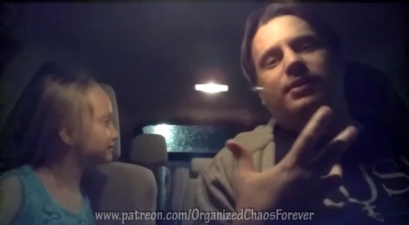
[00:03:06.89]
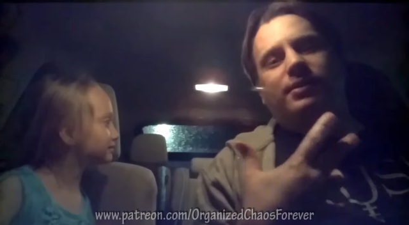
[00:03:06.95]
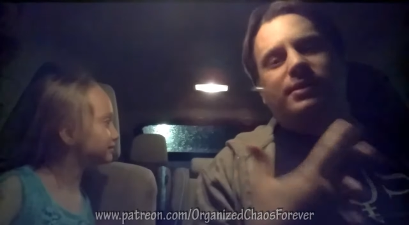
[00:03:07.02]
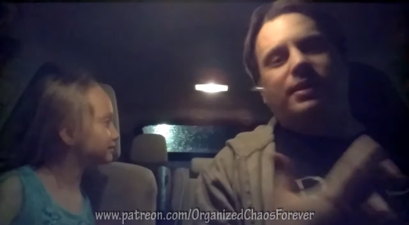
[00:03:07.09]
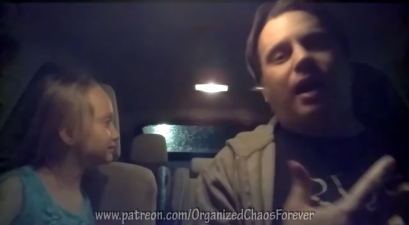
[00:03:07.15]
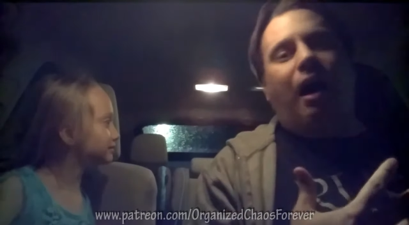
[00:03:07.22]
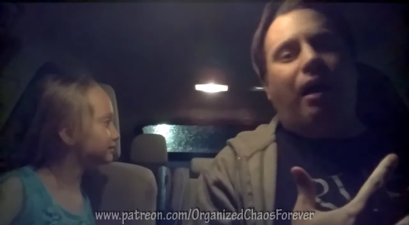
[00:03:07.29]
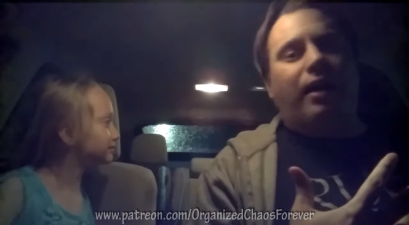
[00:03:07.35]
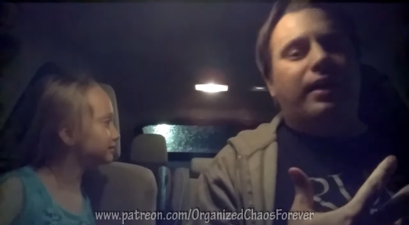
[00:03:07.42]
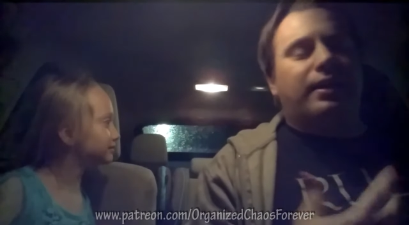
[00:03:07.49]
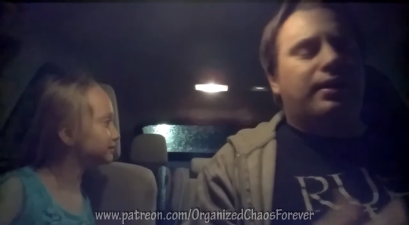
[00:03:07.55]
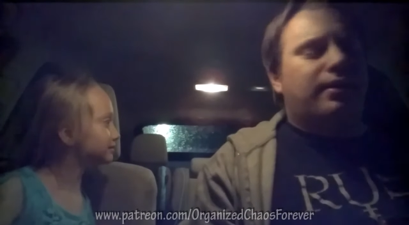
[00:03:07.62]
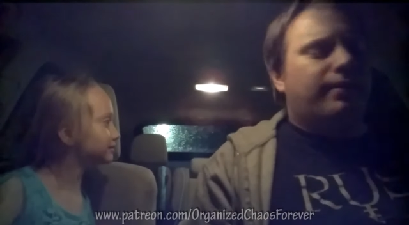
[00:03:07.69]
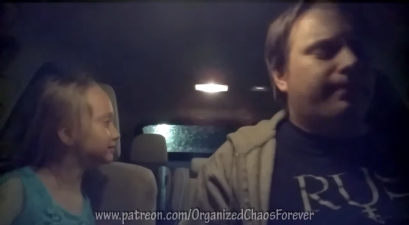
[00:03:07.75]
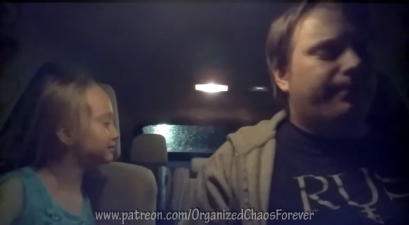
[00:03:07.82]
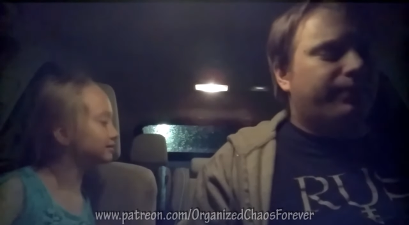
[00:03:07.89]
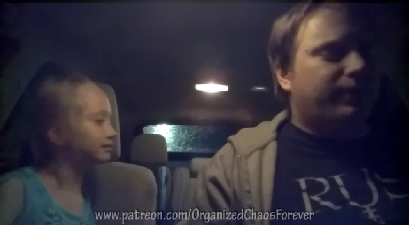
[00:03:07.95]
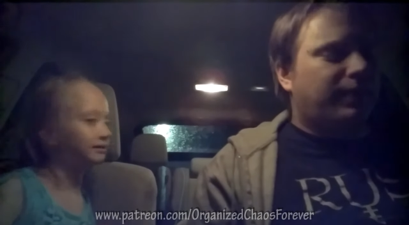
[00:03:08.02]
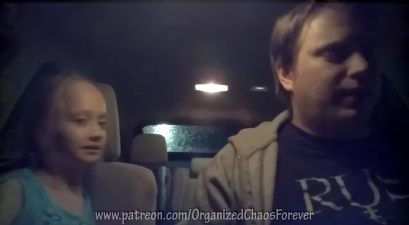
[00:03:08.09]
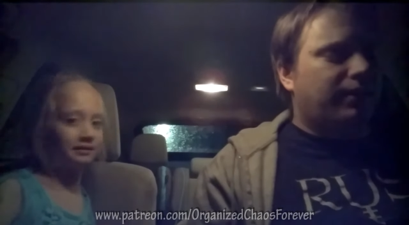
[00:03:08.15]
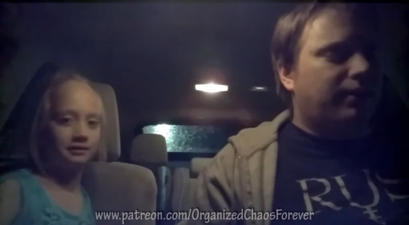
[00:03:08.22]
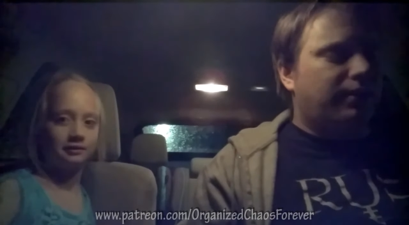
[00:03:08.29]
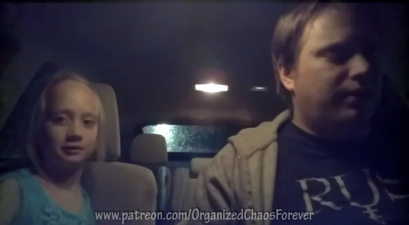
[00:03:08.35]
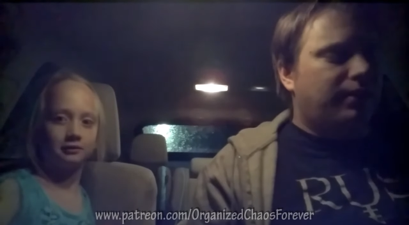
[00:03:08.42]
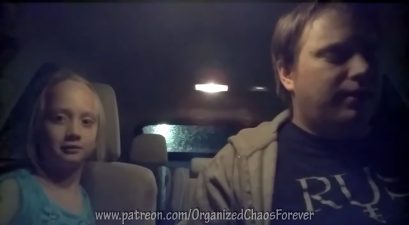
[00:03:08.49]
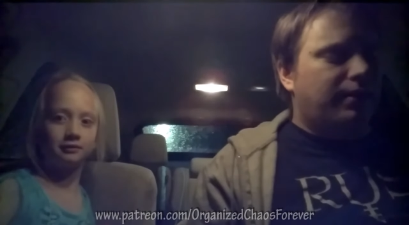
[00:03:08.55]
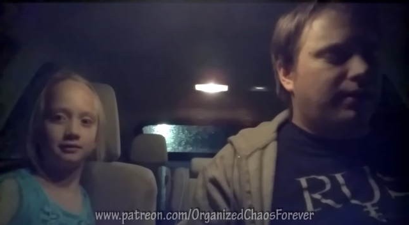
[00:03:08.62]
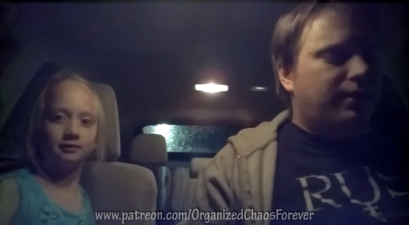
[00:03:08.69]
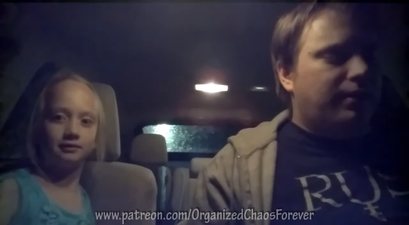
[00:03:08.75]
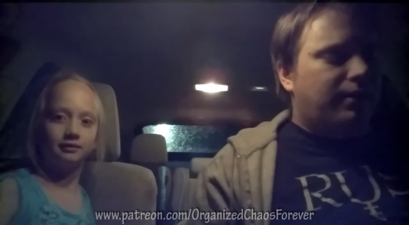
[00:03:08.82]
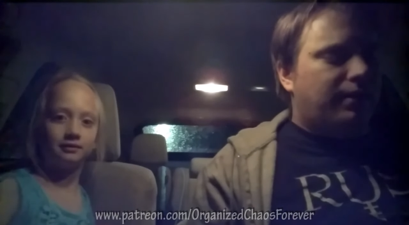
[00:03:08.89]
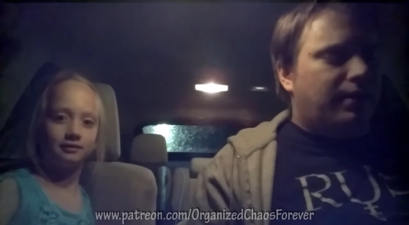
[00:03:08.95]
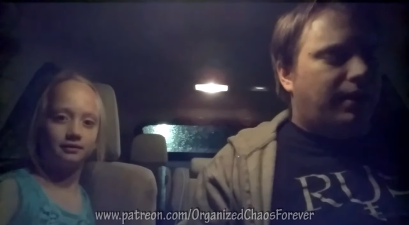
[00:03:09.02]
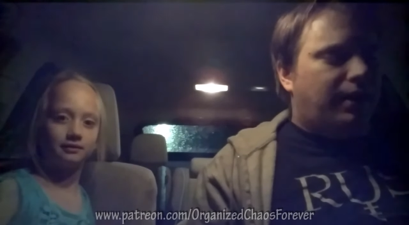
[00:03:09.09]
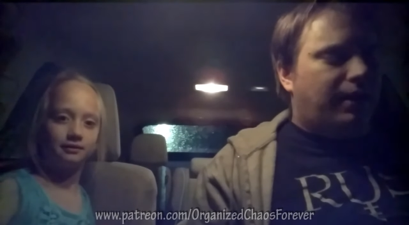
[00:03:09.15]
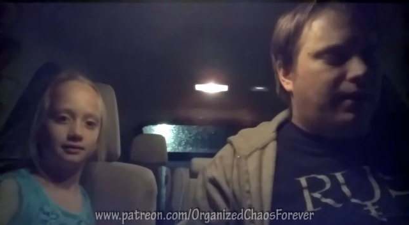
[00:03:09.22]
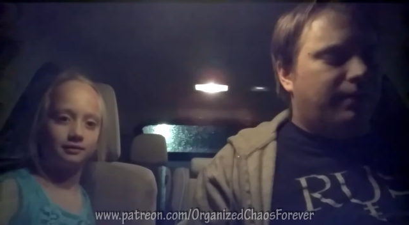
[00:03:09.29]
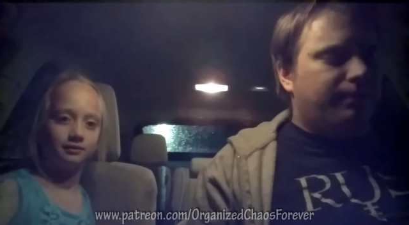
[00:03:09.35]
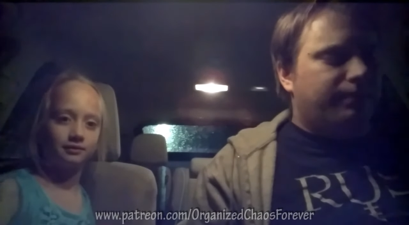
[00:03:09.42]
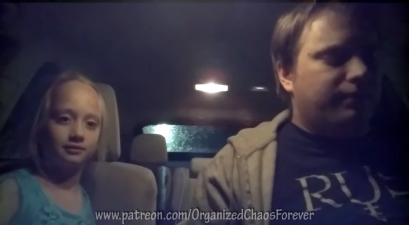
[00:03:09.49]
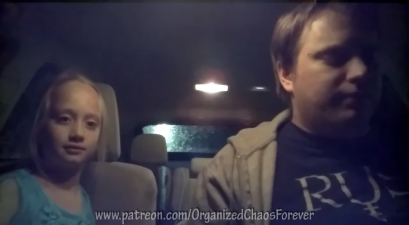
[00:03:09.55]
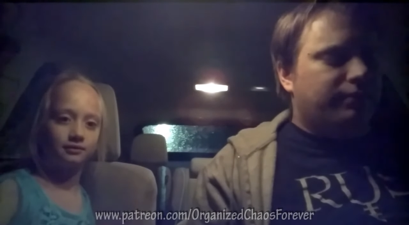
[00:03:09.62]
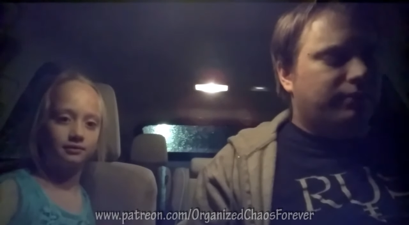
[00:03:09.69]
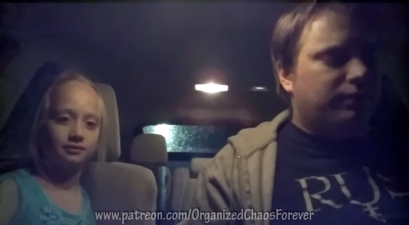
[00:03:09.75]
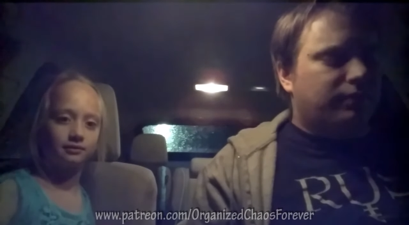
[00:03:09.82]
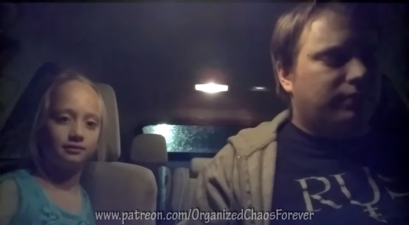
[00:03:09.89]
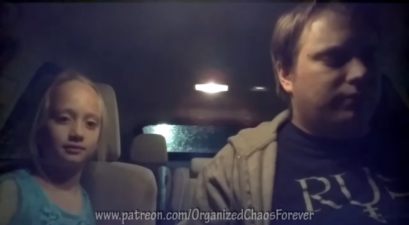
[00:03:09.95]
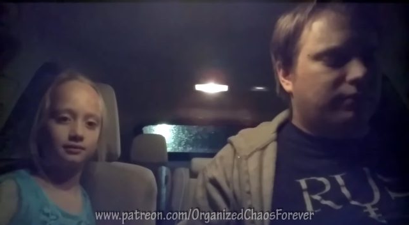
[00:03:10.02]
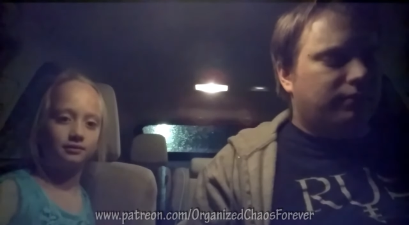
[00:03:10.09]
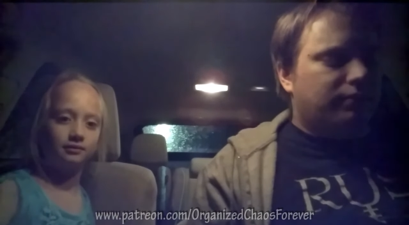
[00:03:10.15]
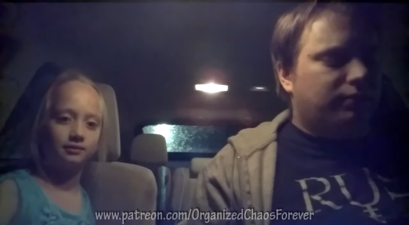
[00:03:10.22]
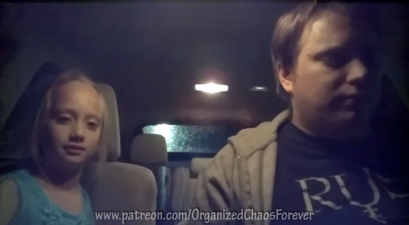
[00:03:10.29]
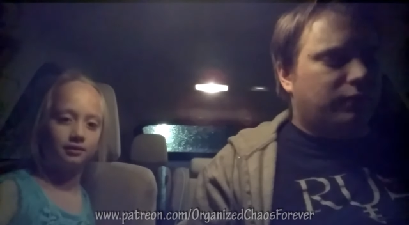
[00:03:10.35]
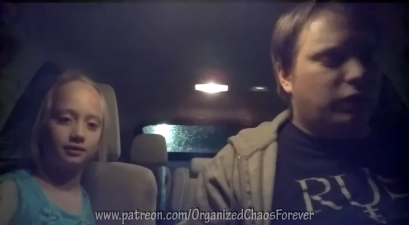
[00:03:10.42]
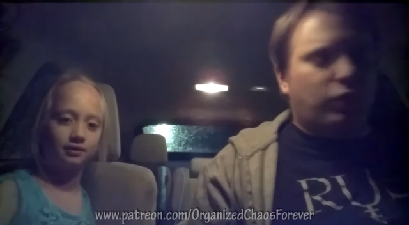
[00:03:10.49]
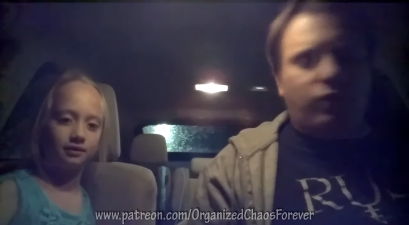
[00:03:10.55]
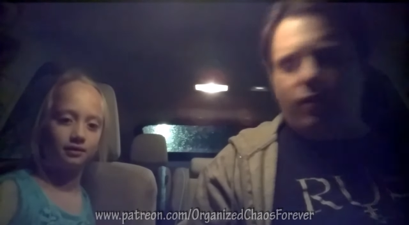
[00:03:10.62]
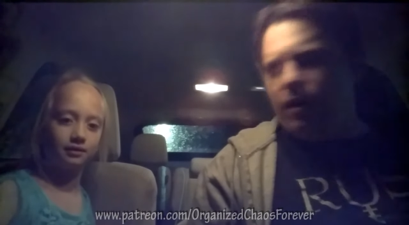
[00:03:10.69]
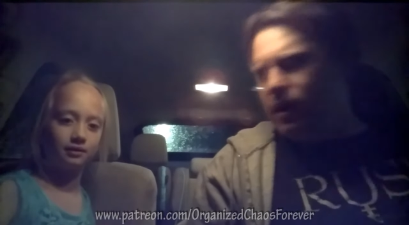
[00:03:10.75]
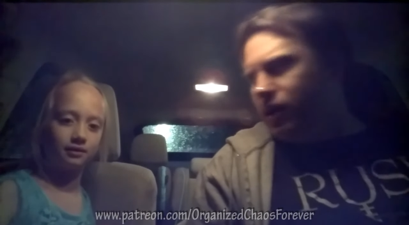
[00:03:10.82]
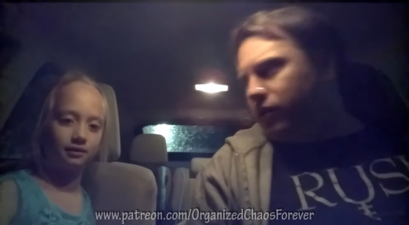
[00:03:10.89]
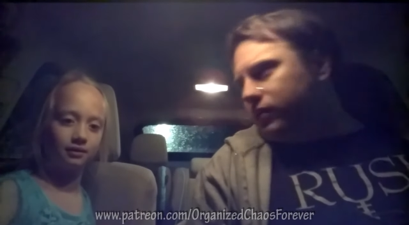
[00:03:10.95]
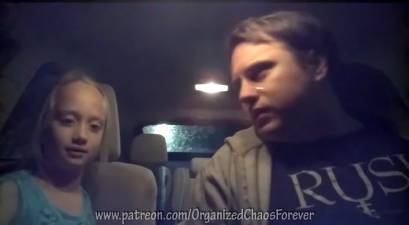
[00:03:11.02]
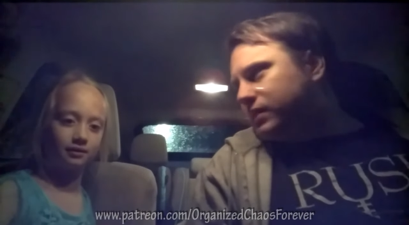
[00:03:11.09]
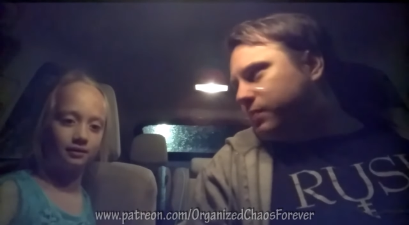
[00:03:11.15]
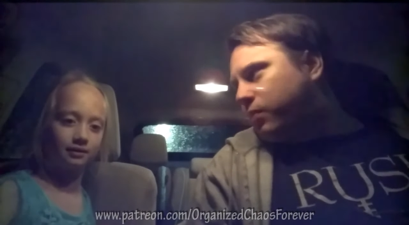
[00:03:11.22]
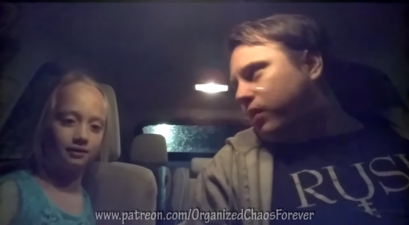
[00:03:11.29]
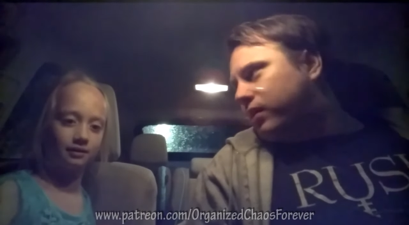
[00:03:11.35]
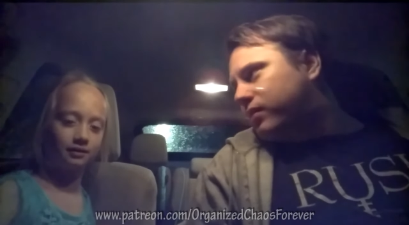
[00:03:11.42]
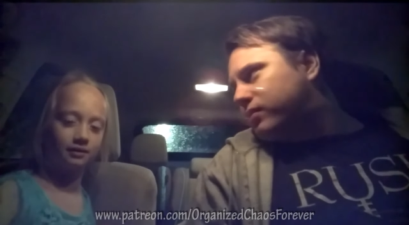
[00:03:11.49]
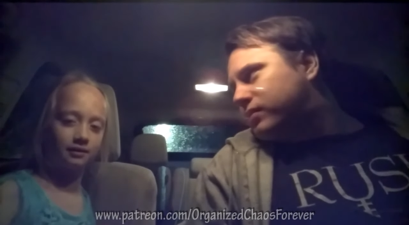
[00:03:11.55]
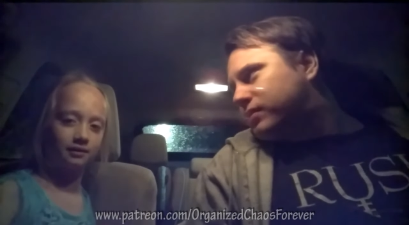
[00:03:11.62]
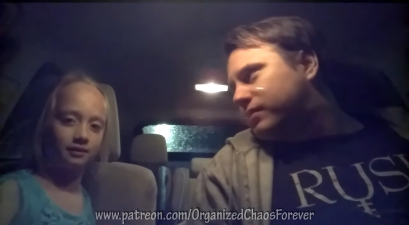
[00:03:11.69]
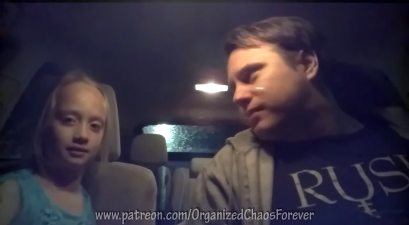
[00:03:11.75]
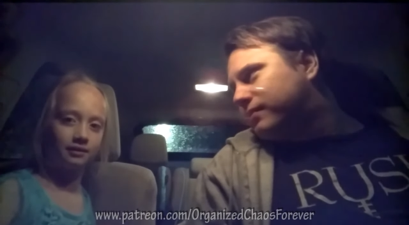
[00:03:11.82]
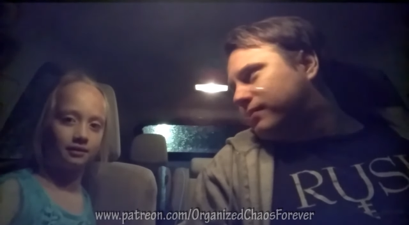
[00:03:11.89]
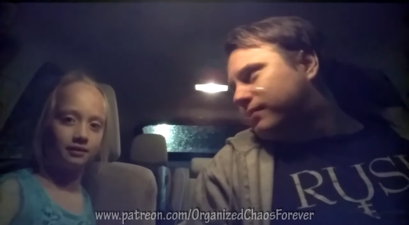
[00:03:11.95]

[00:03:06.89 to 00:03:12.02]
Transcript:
Speaker 1: still solid. Um, do we want to go into spoilers?